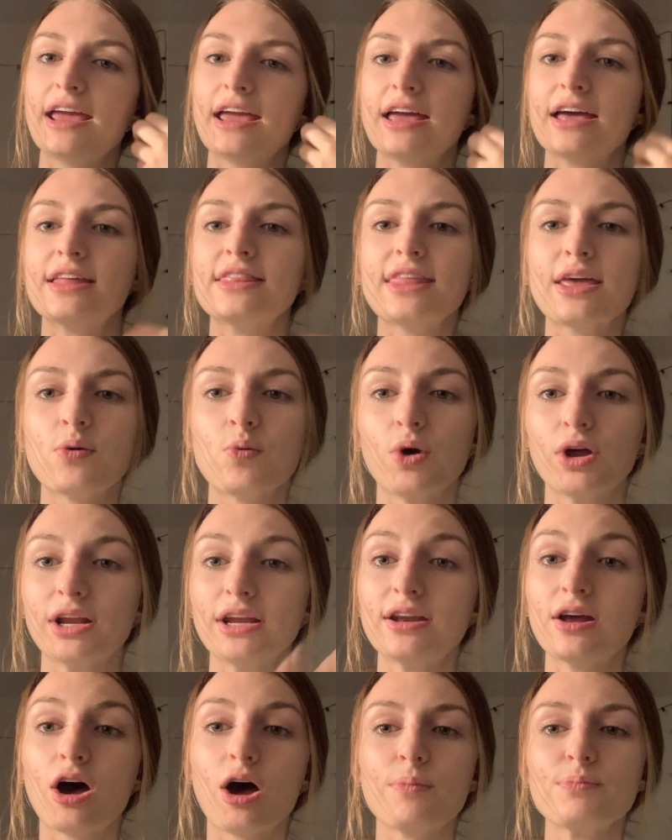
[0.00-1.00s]
and they
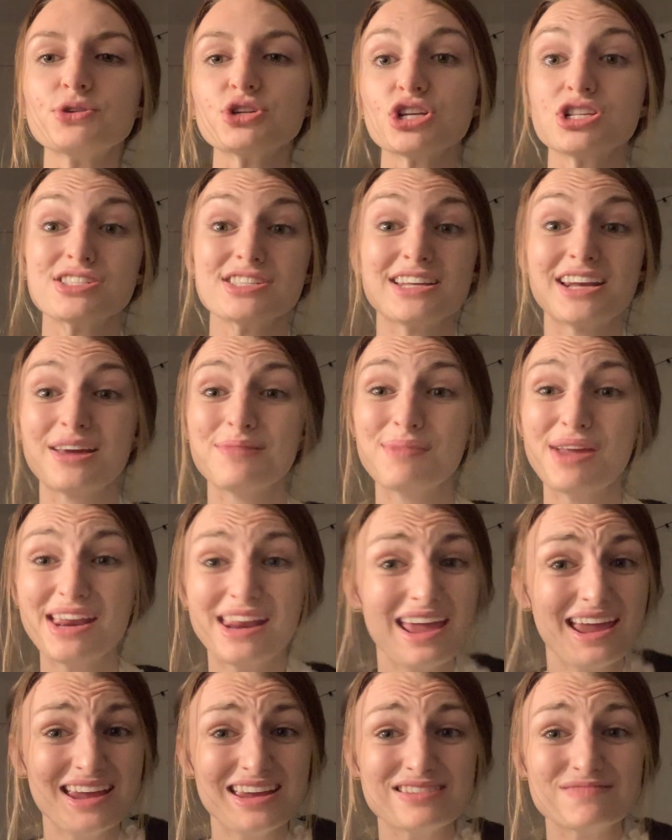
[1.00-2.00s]
wanted options, and I made
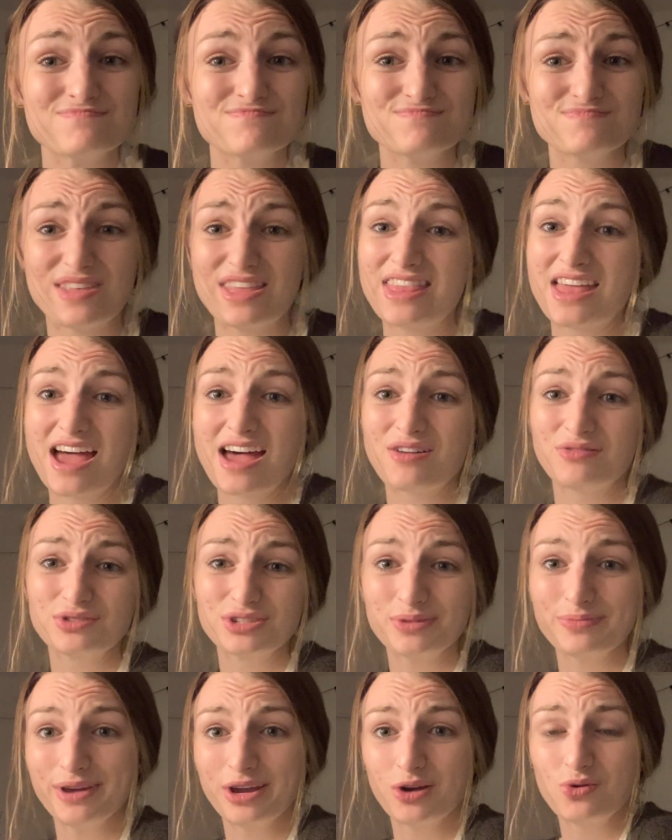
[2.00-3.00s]
8, and that was
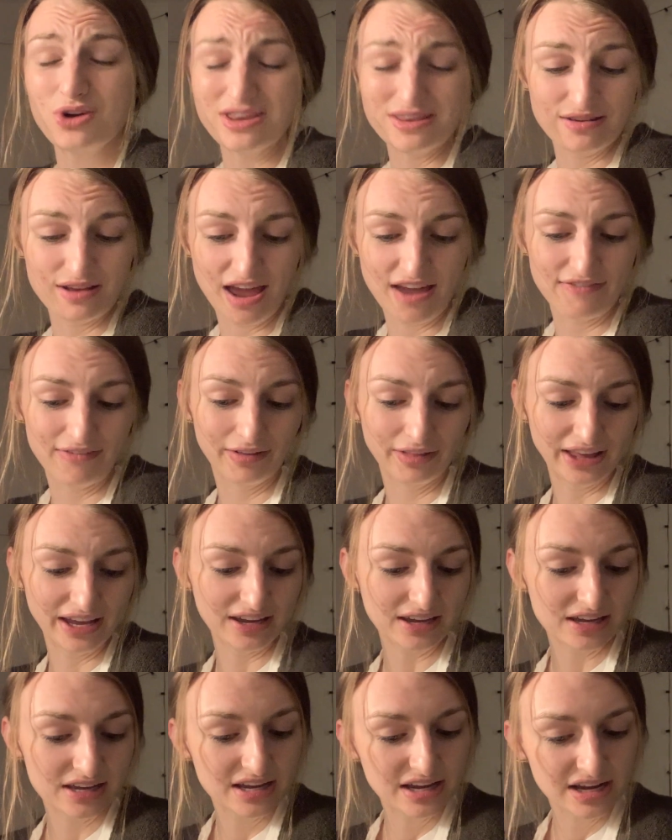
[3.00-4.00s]
a big win, I felt like.